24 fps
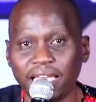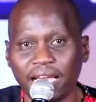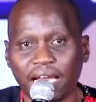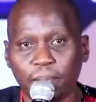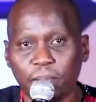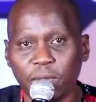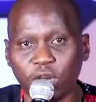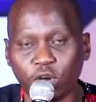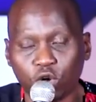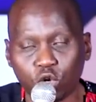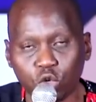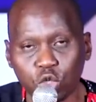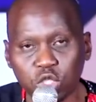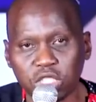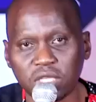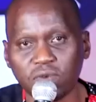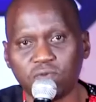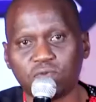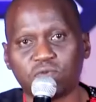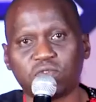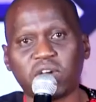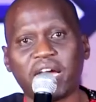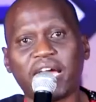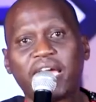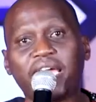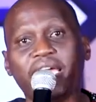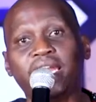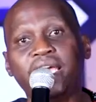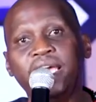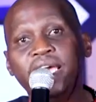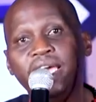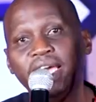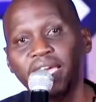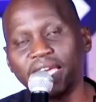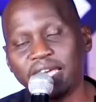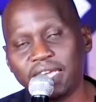had been crucified,
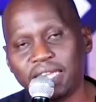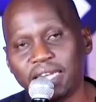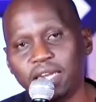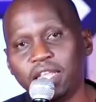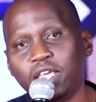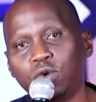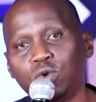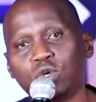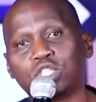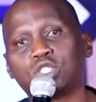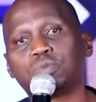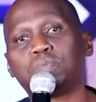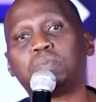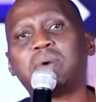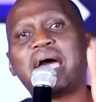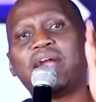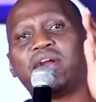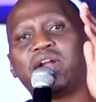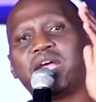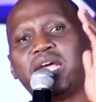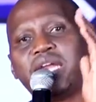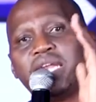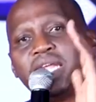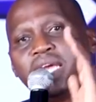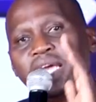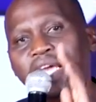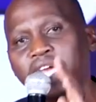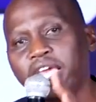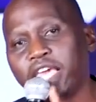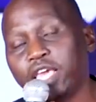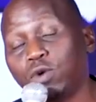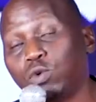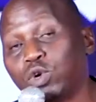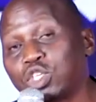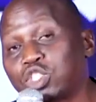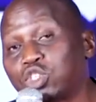he was buried,
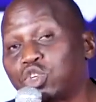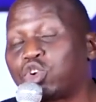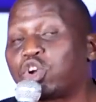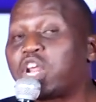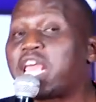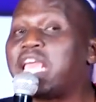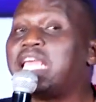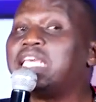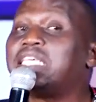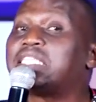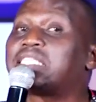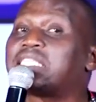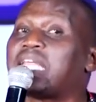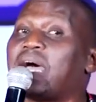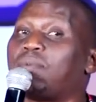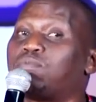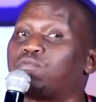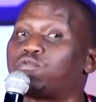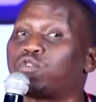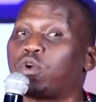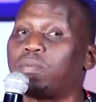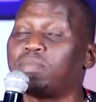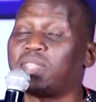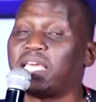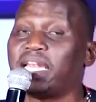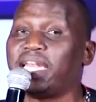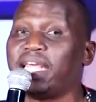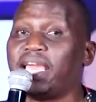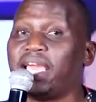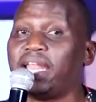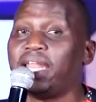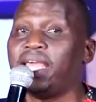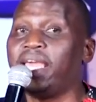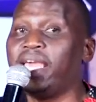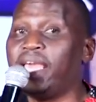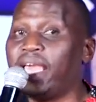he was raised up from the
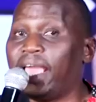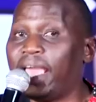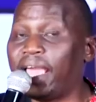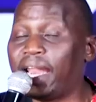dead,